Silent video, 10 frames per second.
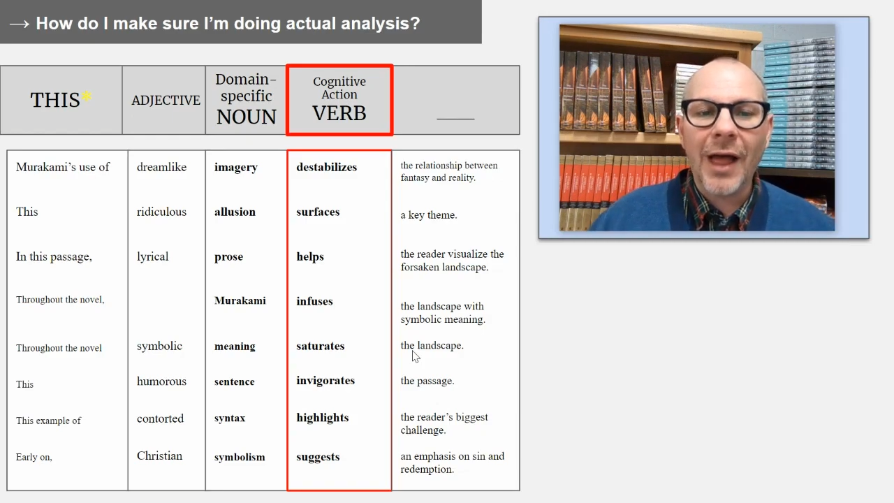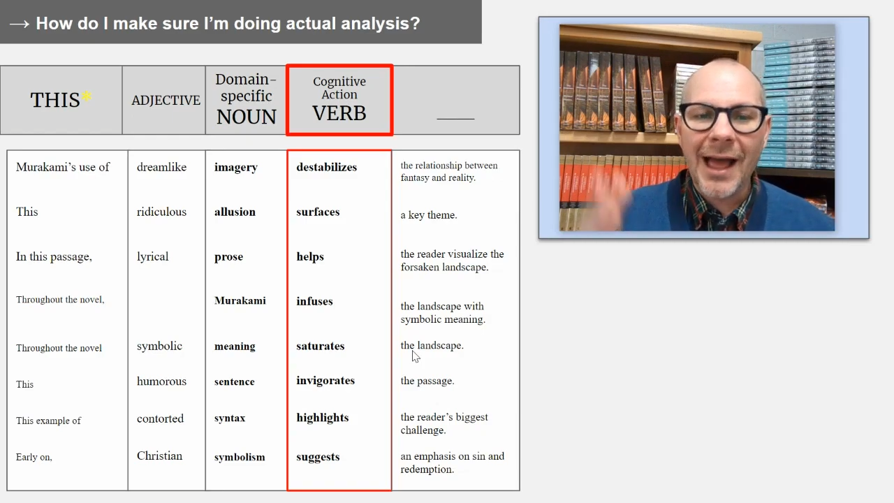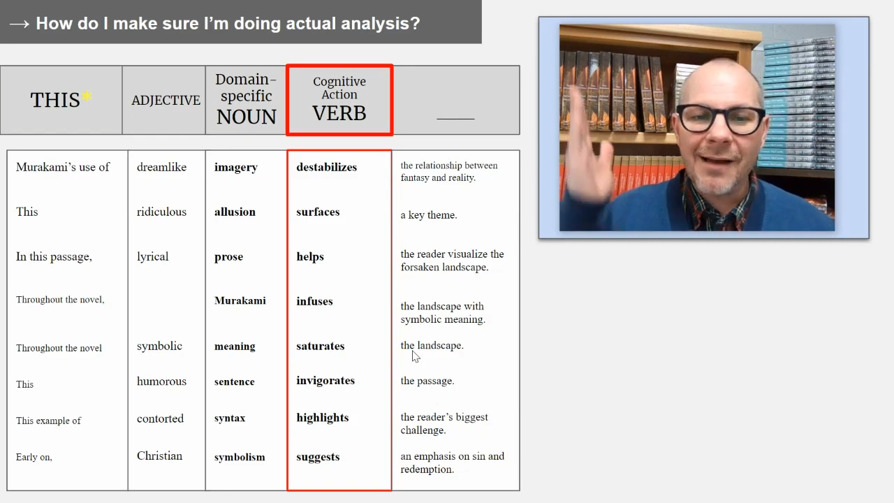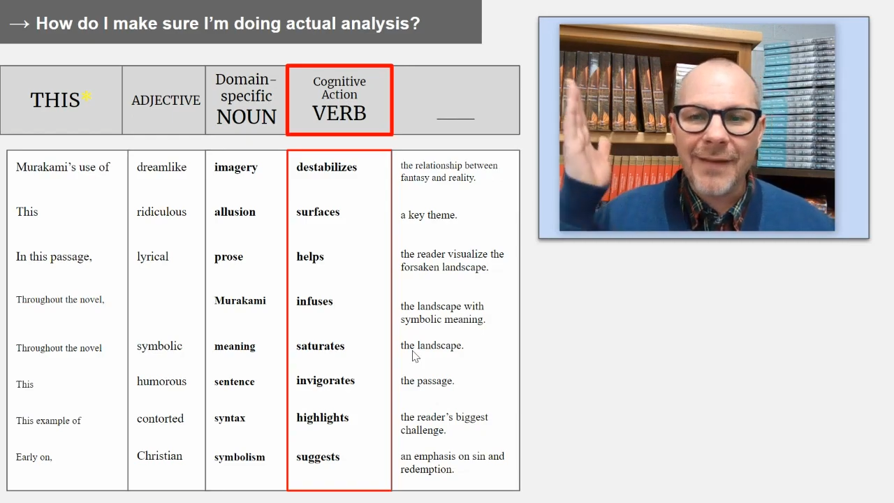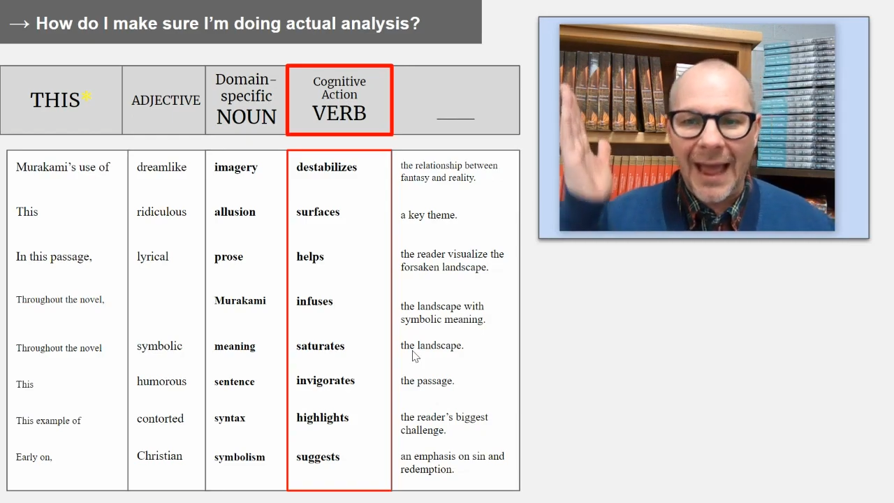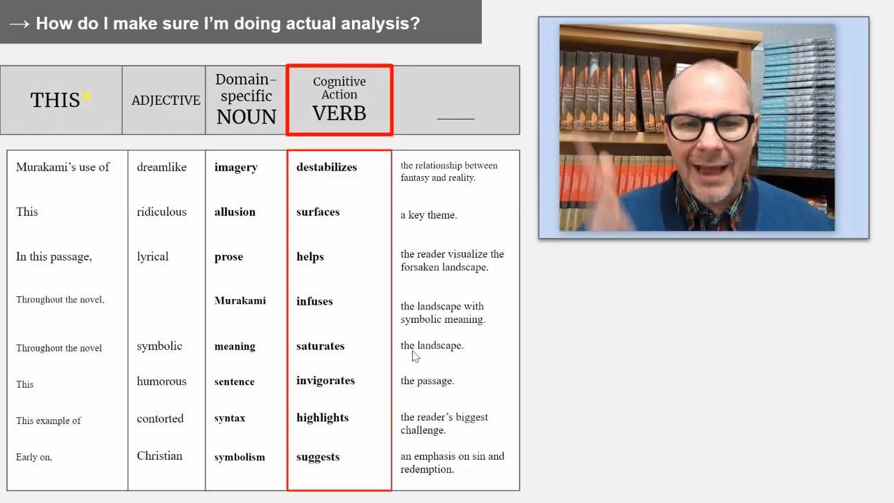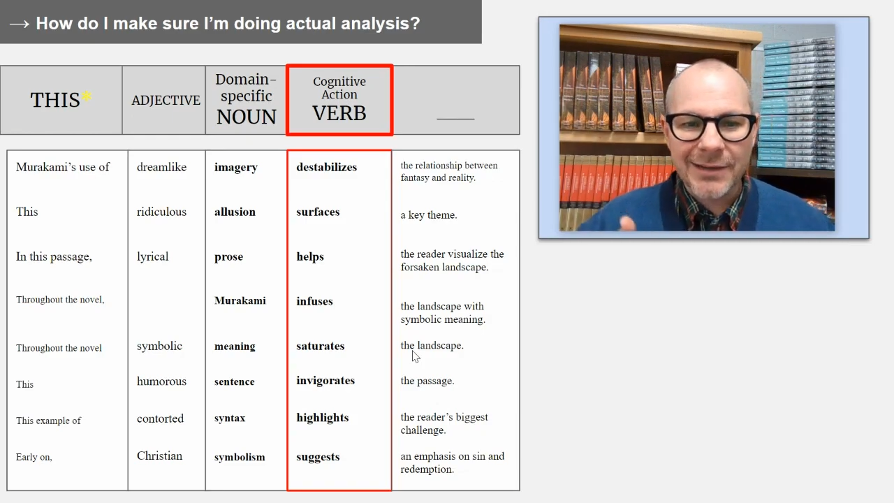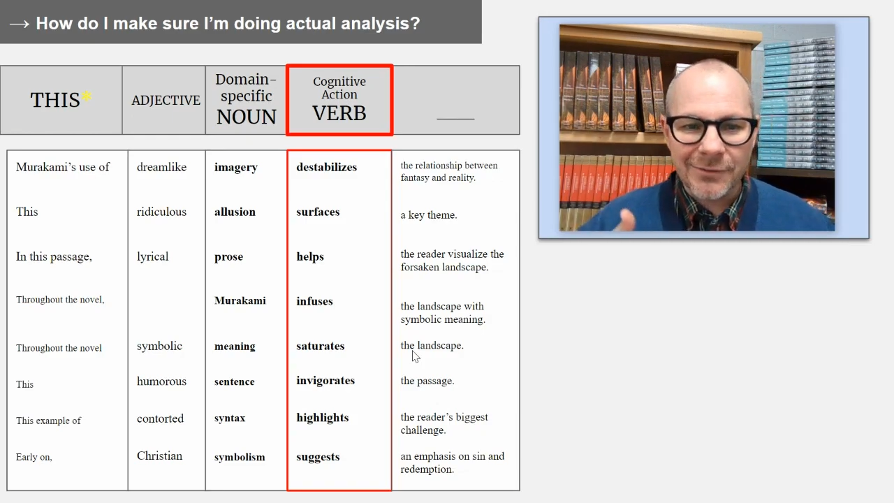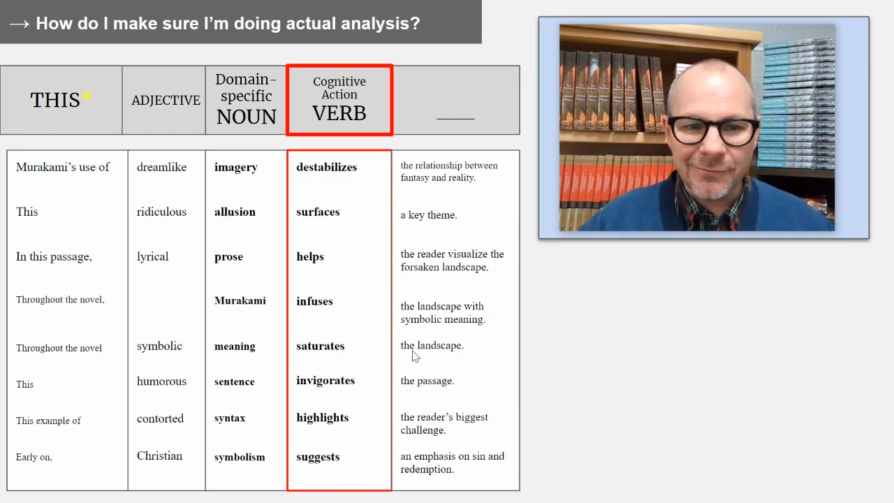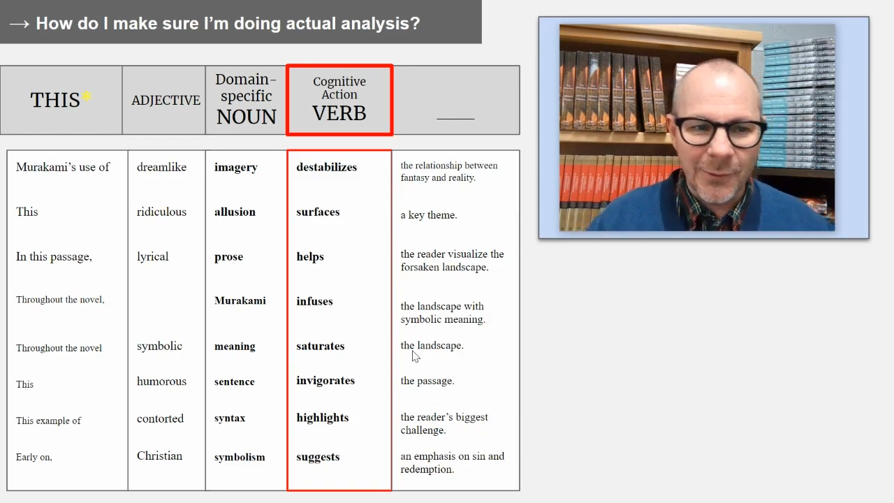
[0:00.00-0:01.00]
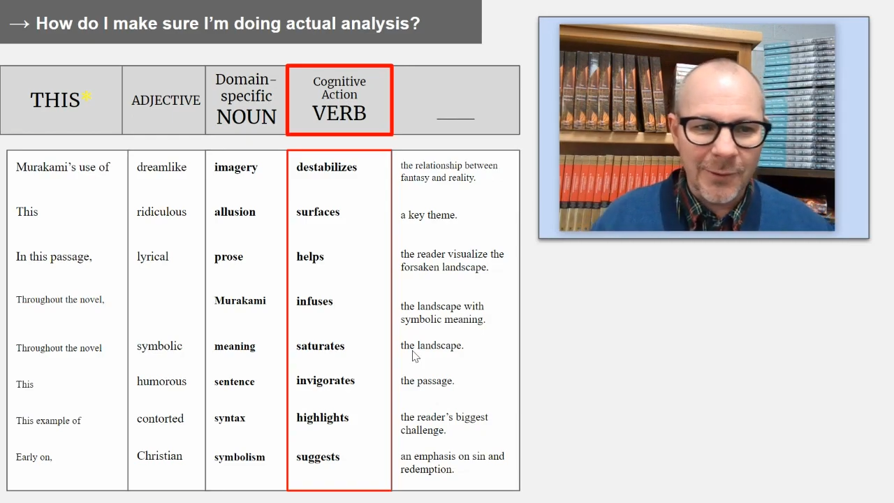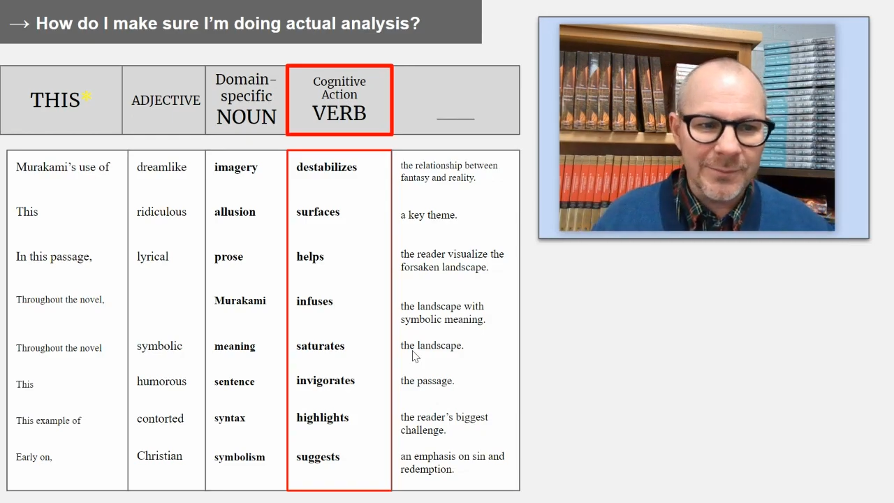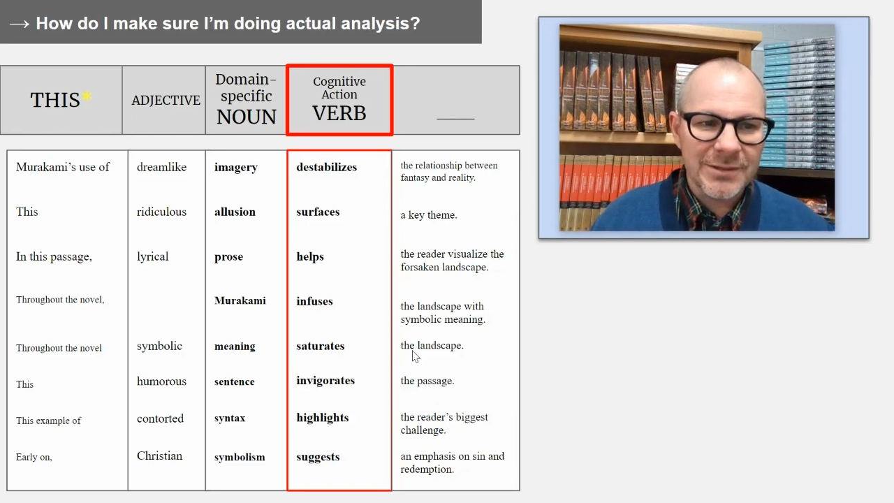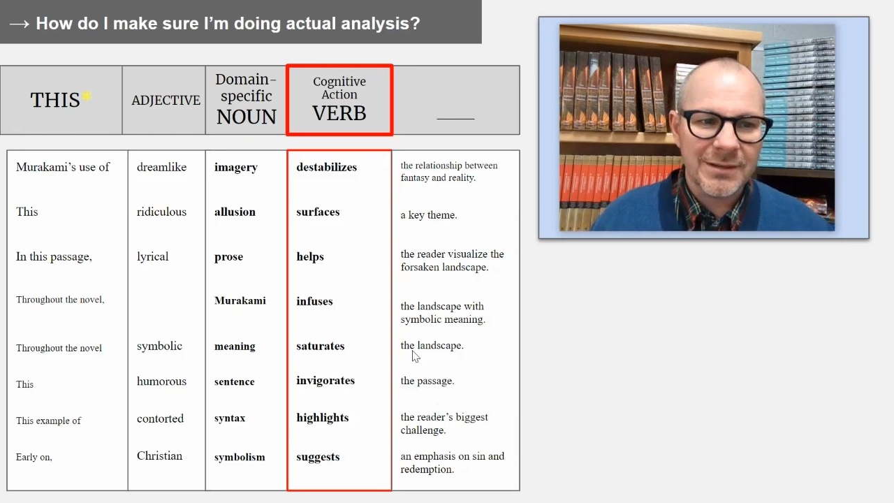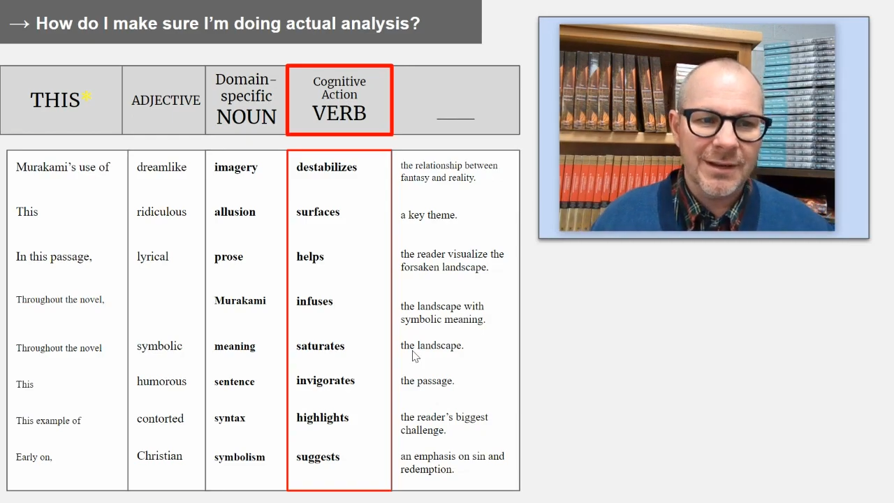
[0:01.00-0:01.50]
have active
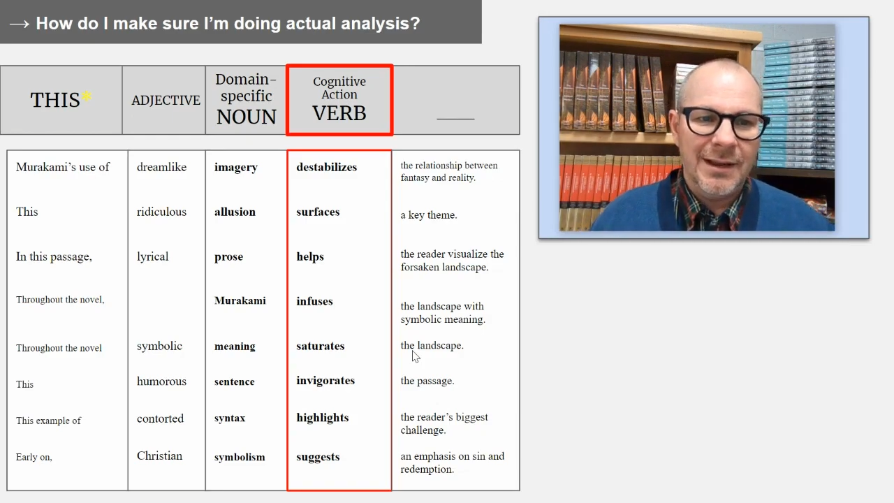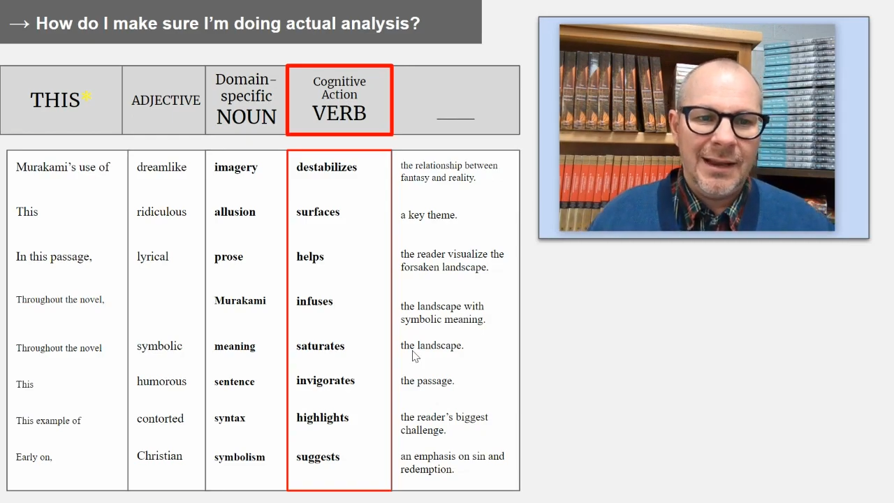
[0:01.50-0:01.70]
verbs,